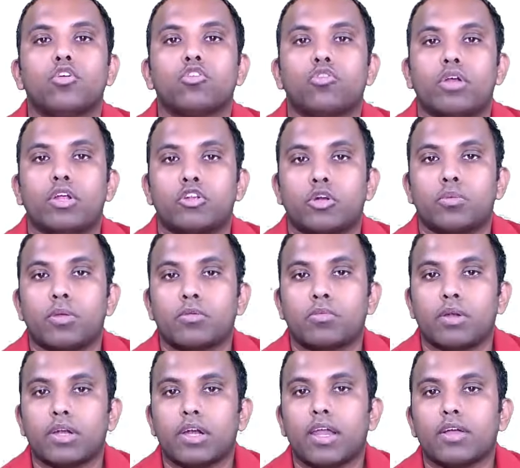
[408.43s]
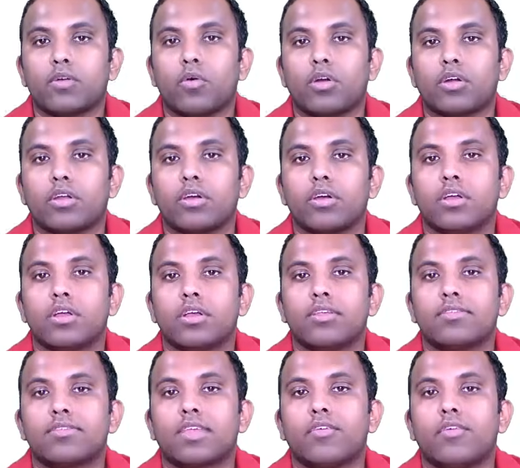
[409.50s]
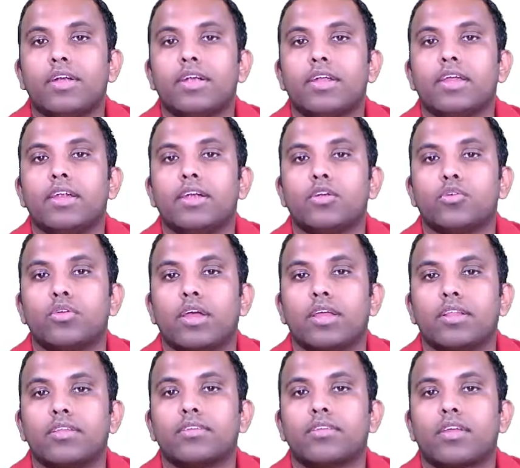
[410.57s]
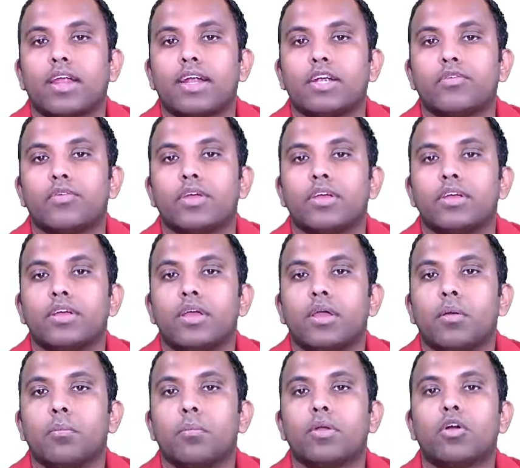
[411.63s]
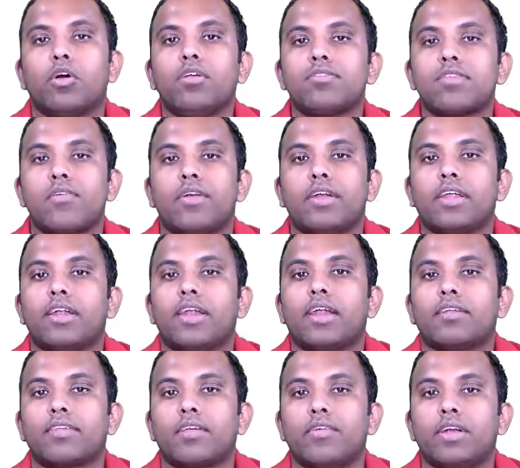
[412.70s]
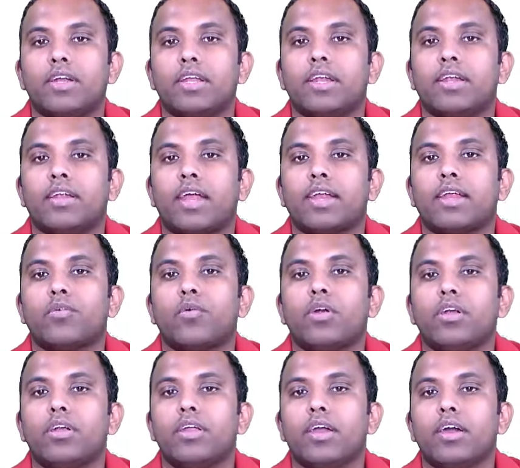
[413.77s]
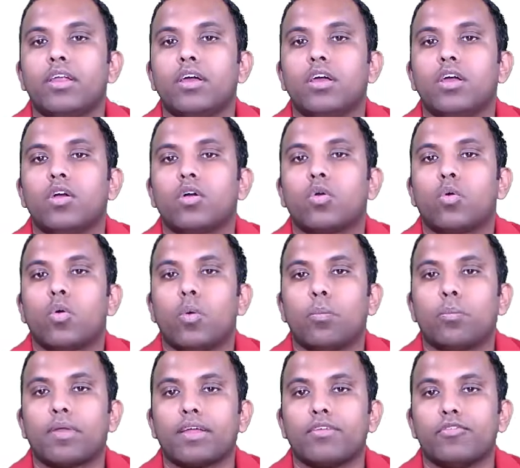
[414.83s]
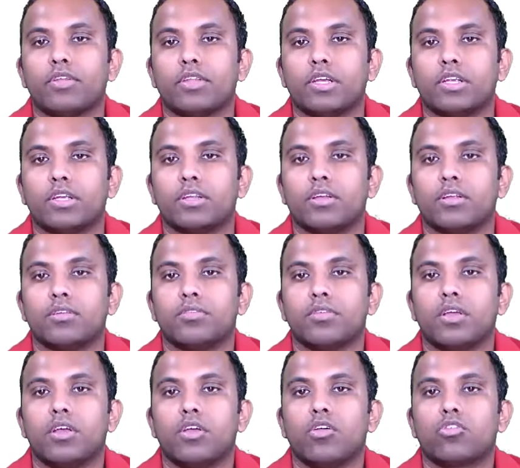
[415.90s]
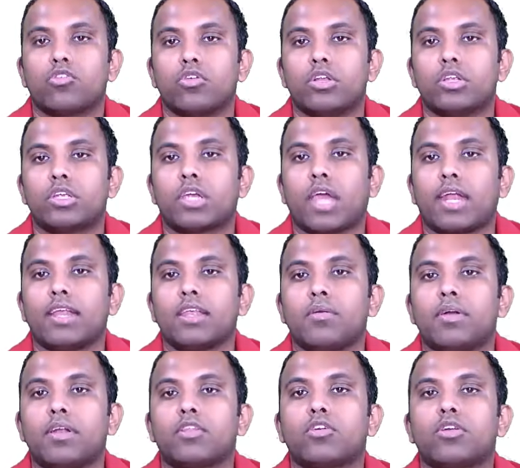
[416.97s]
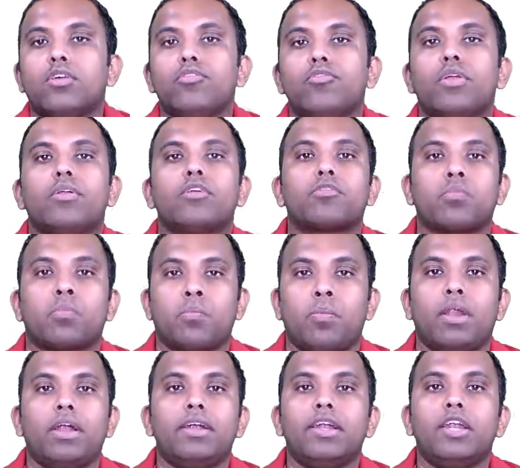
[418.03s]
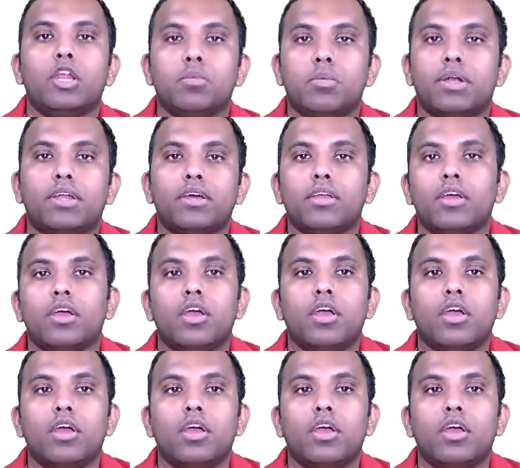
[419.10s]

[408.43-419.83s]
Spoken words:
So it should be split like what? 17 into 9. This is the right way. Because 17 and 9 are what? They are co-prime with each other. So in Chinese Remainder Theorem, when you split the denominator,